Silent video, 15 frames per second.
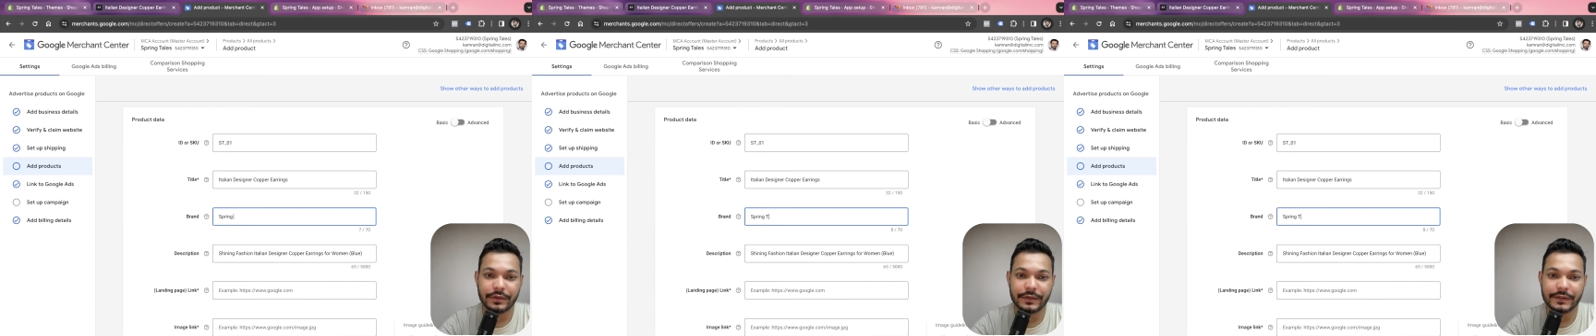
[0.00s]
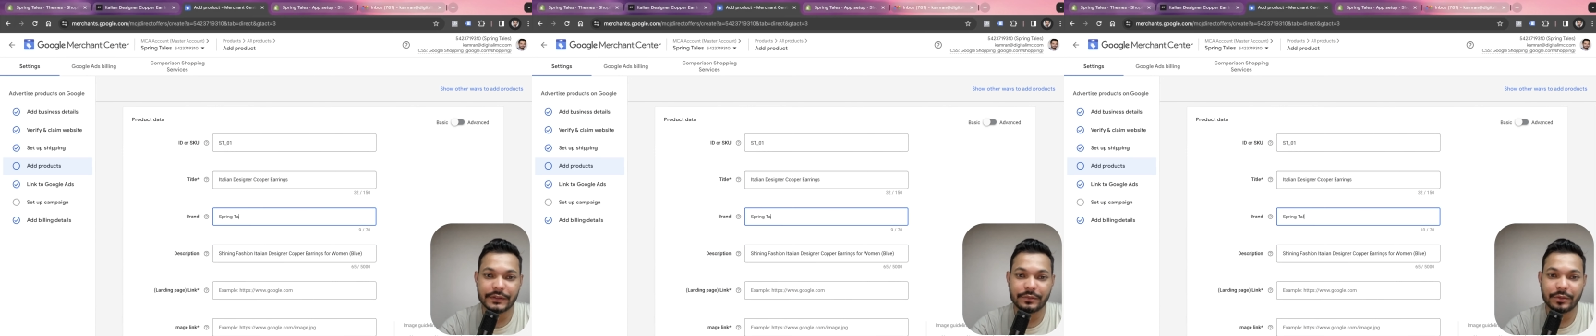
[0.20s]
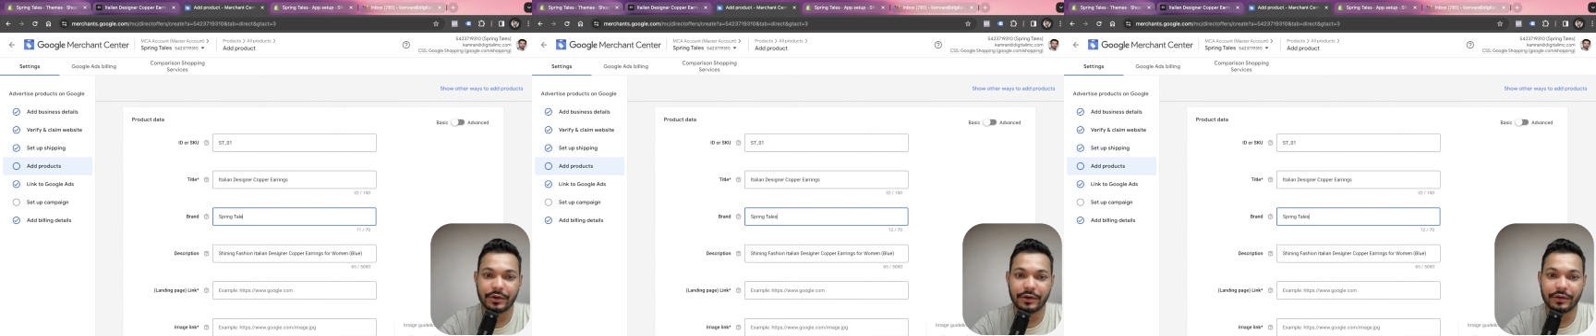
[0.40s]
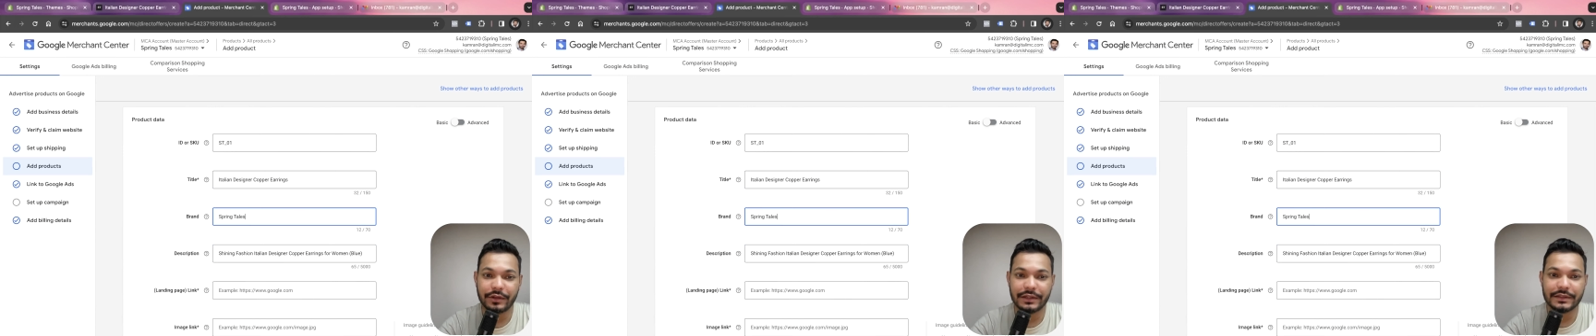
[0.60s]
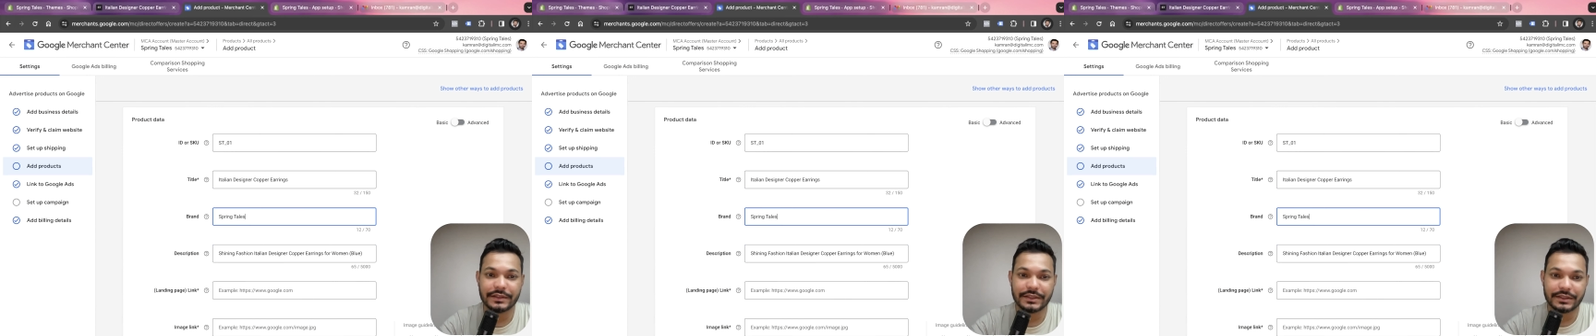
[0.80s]

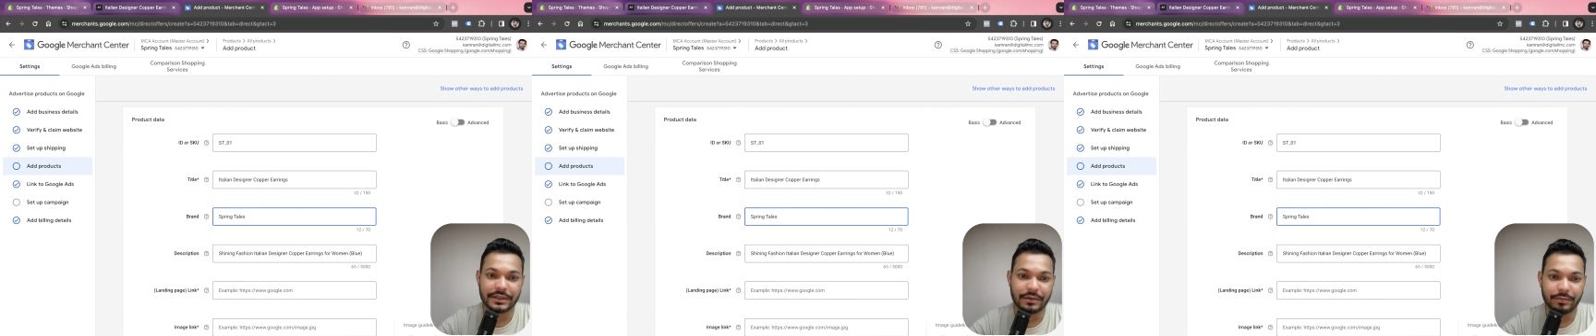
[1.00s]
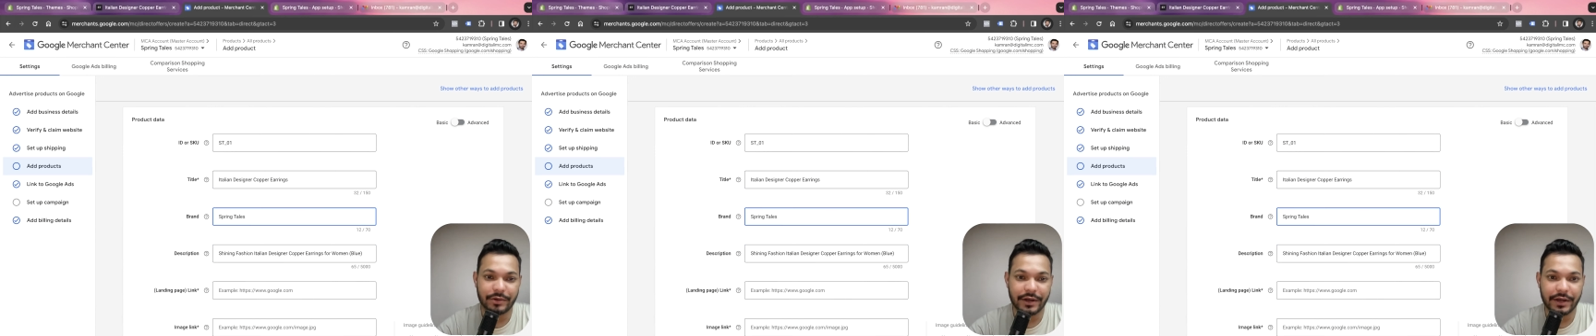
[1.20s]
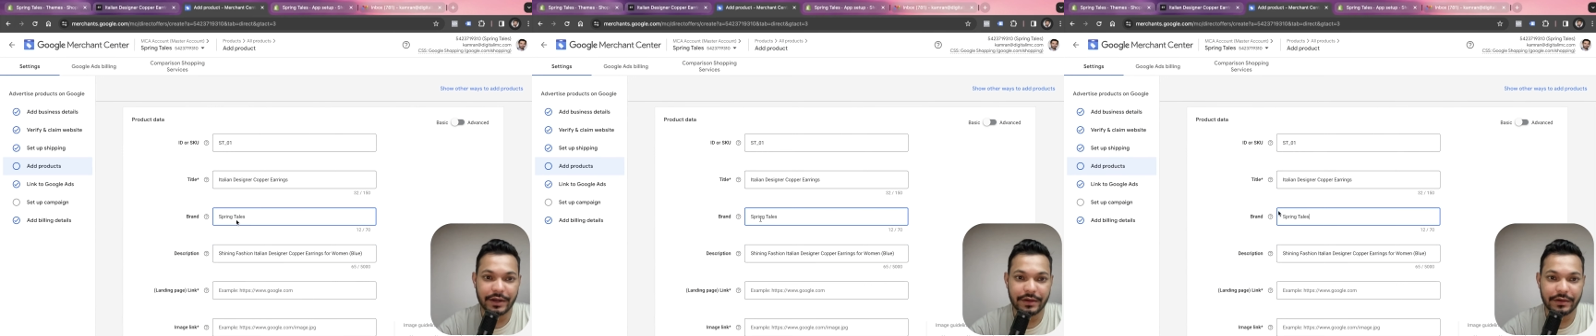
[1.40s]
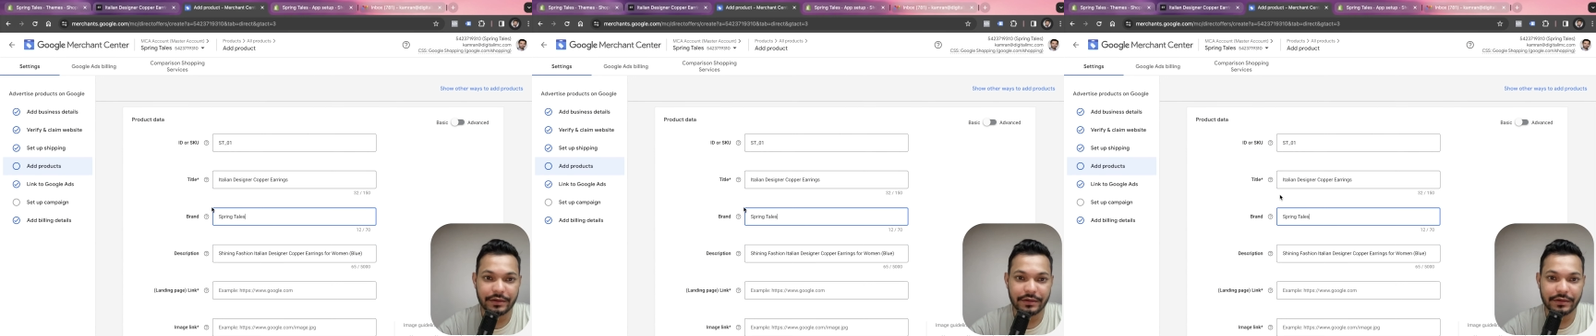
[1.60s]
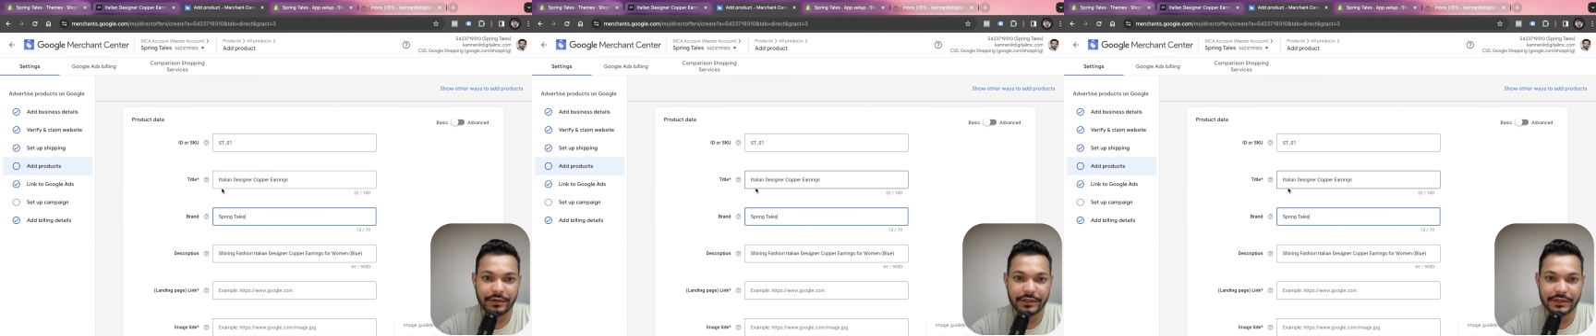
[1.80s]
Springtails is the brand,
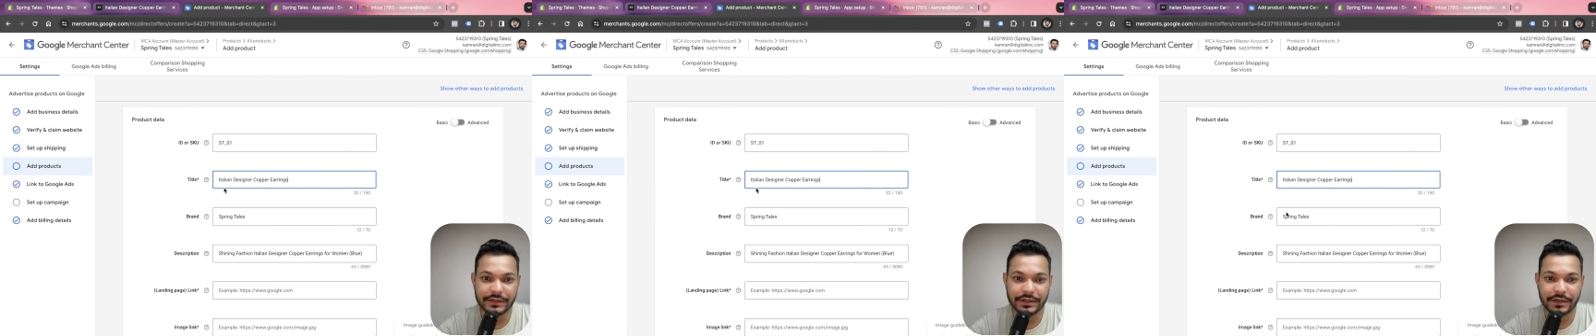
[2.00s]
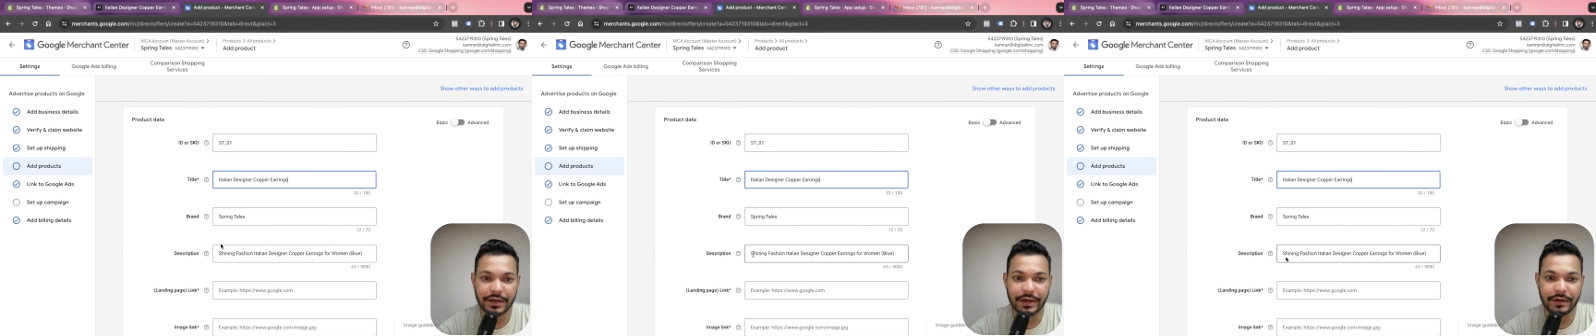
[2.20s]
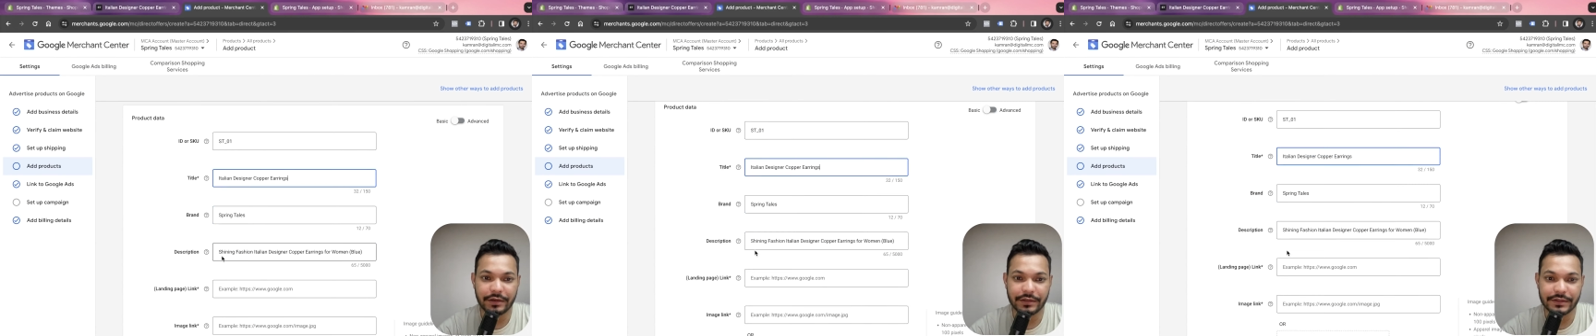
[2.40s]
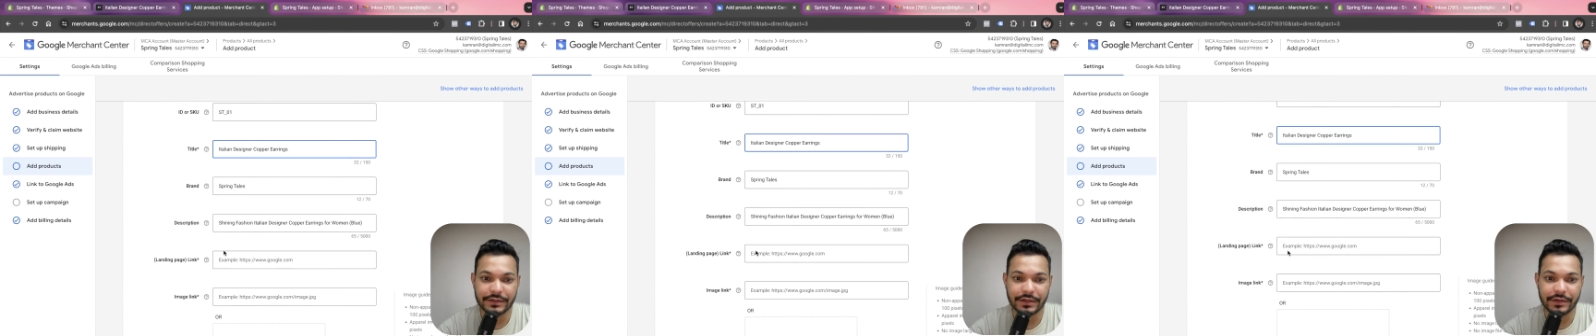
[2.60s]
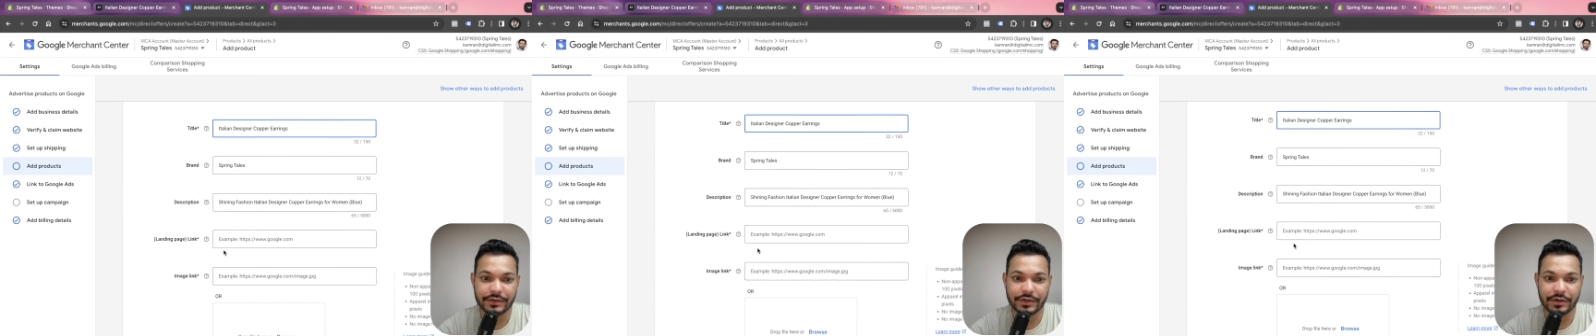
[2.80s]
this is the title, this is the
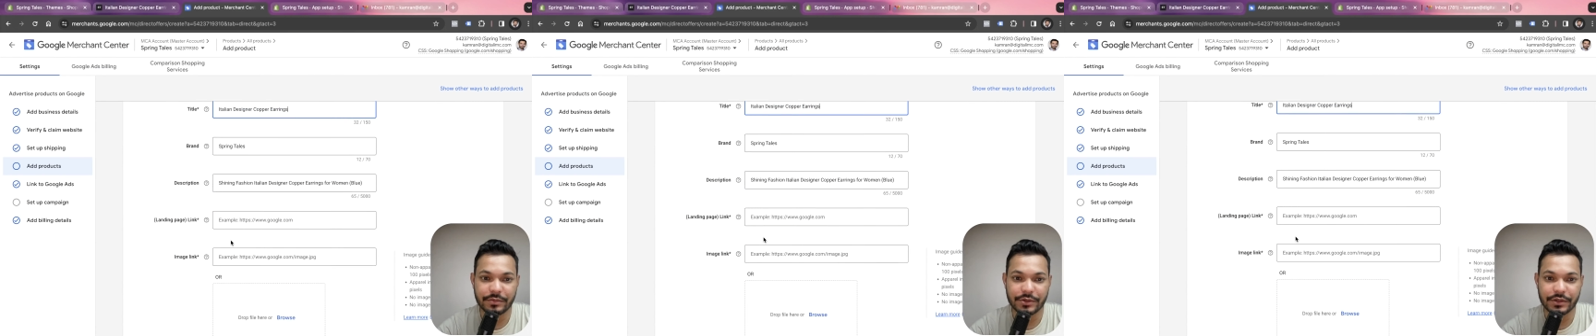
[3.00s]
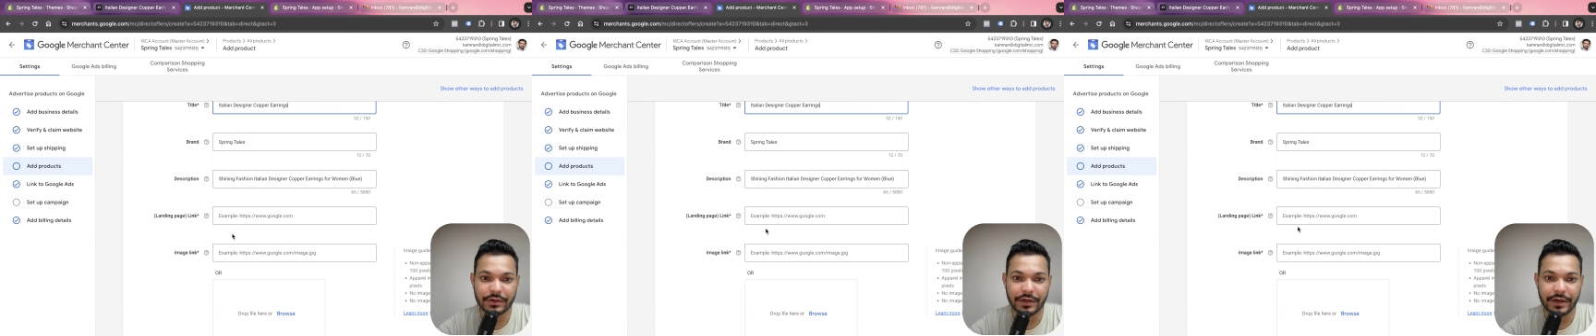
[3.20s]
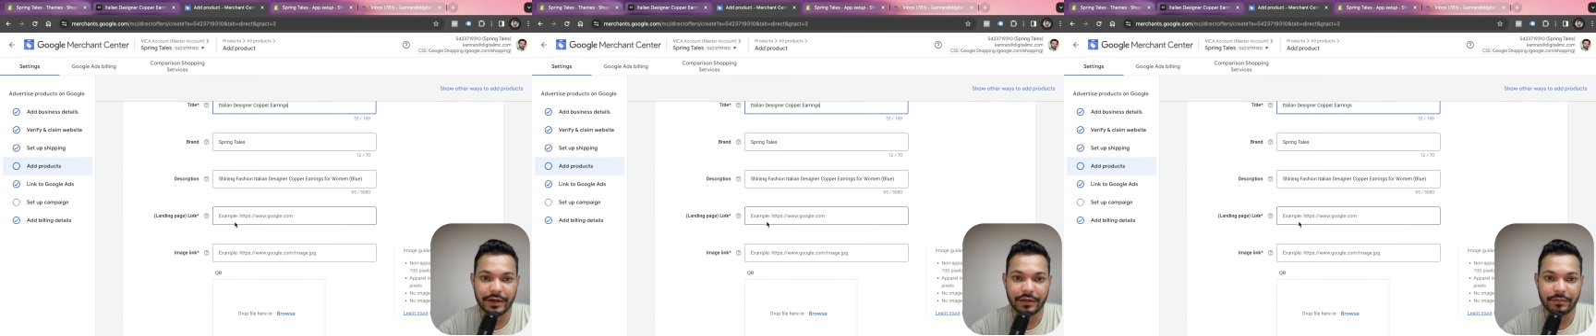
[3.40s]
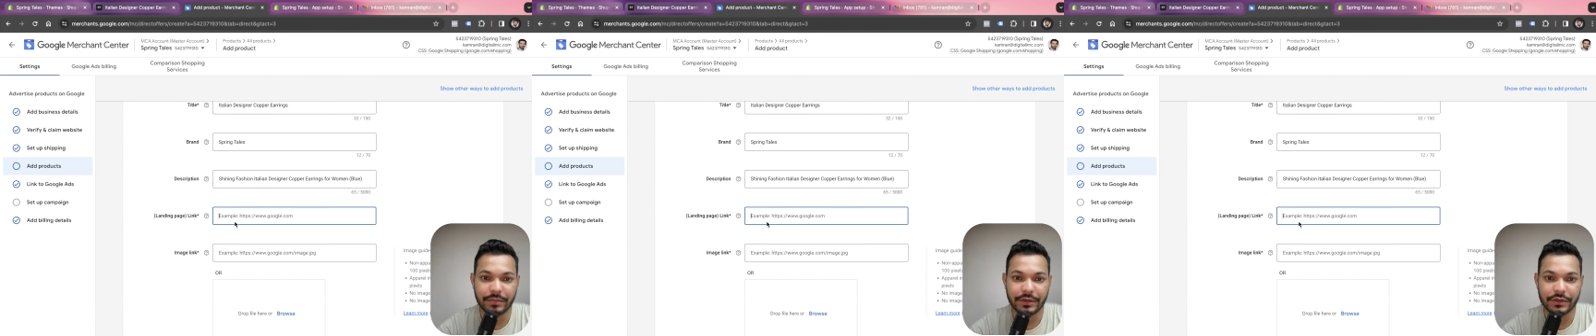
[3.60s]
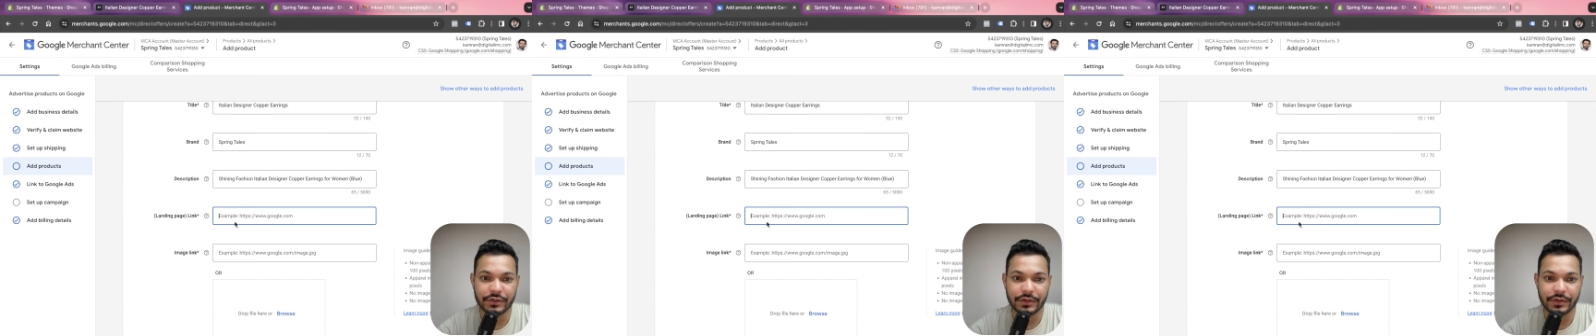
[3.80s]
description, landing page